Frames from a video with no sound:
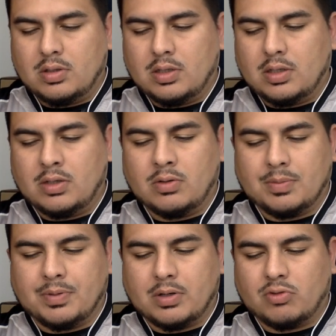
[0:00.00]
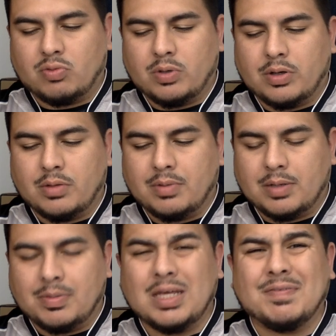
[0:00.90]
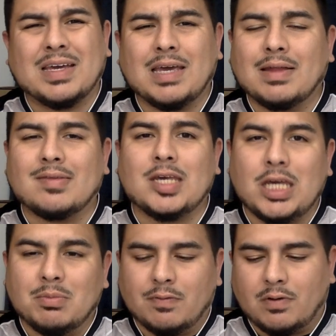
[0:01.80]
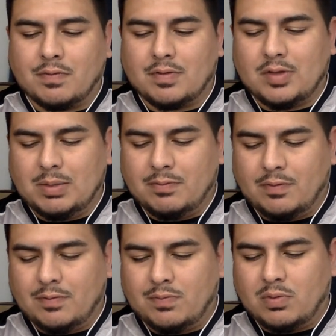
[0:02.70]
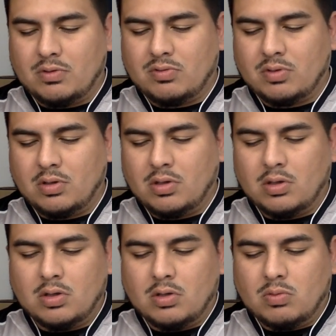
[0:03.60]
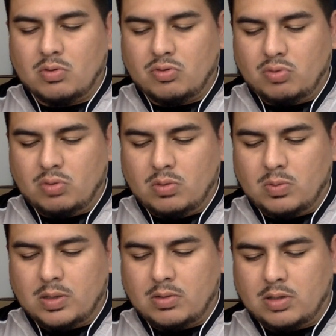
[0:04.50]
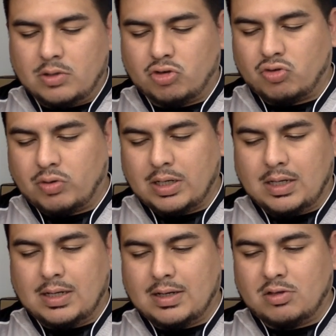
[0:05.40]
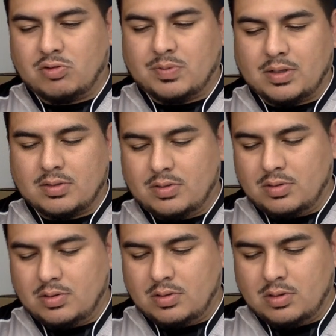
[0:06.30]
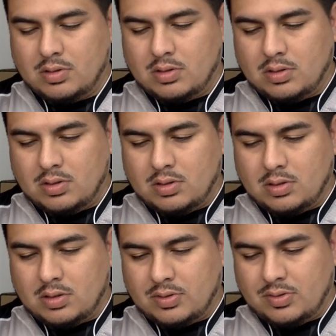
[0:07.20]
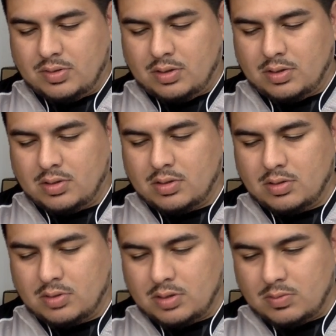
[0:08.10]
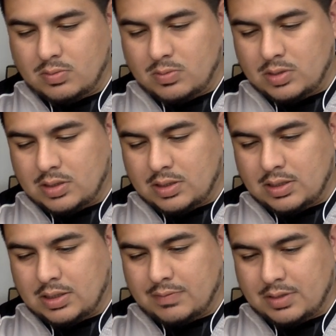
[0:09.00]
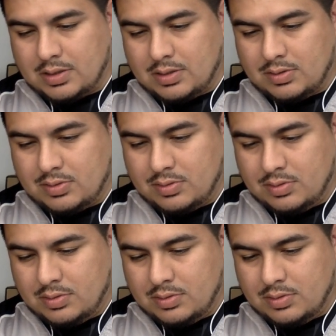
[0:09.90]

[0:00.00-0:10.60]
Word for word: I put on Twitter, but I believe I gave that to Imavov, because Imavov was doing well on the striking aspect. Let's see, what did I have it as?